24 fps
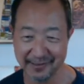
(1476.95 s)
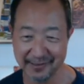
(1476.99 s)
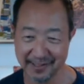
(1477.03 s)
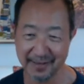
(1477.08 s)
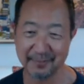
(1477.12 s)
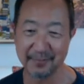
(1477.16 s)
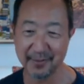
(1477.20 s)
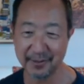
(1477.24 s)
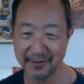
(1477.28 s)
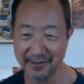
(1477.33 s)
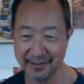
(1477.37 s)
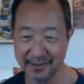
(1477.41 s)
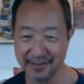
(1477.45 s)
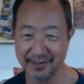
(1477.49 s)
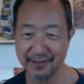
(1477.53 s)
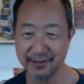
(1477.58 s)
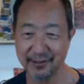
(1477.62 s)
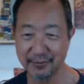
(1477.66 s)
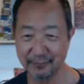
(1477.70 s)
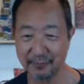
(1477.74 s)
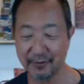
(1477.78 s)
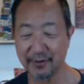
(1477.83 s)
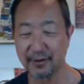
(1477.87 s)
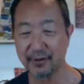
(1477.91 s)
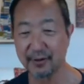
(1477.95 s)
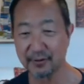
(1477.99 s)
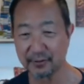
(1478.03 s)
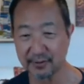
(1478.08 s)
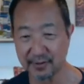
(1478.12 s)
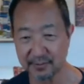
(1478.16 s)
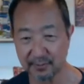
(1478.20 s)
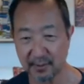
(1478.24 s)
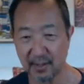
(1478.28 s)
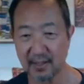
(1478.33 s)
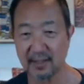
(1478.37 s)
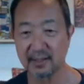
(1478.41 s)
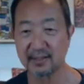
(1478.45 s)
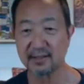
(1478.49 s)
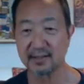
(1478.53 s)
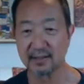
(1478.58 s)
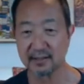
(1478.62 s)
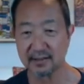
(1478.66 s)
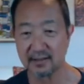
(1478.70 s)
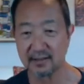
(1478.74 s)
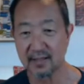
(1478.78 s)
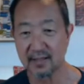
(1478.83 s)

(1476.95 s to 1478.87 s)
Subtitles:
summit in each one of those places.